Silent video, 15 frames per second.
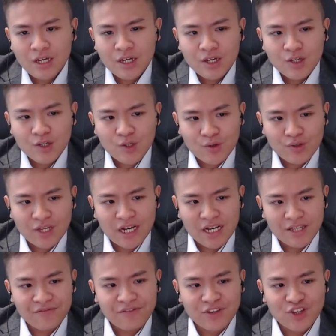So there are
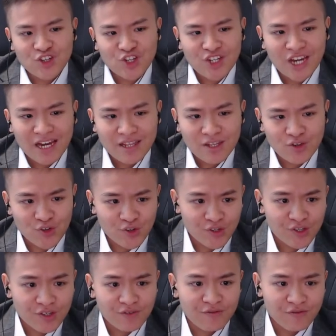different
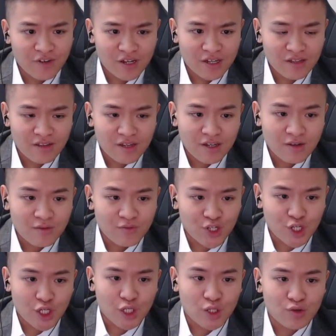challenges, right? Which
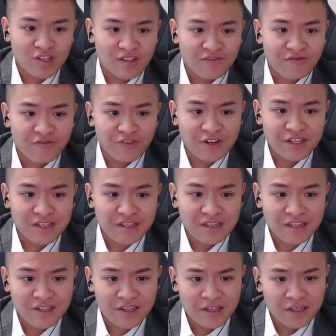includes the differing
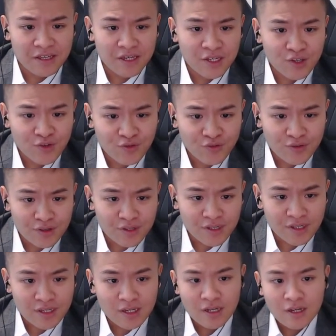needs and interests.
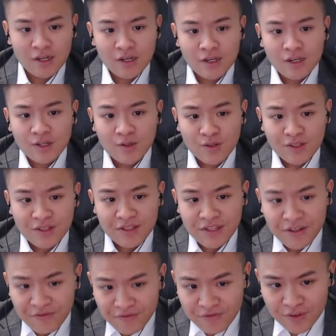So
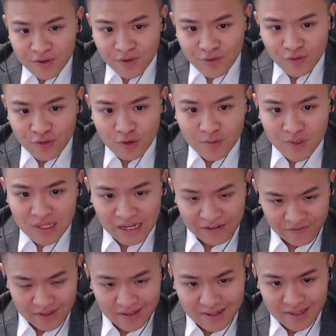different groups have a
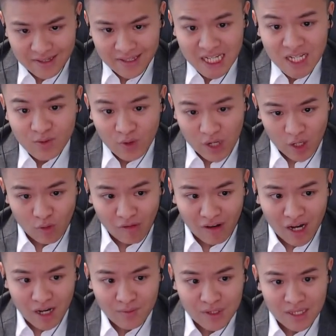distinct
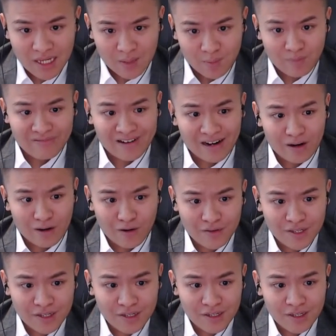requirement and
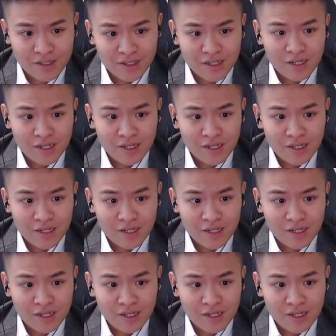priorities,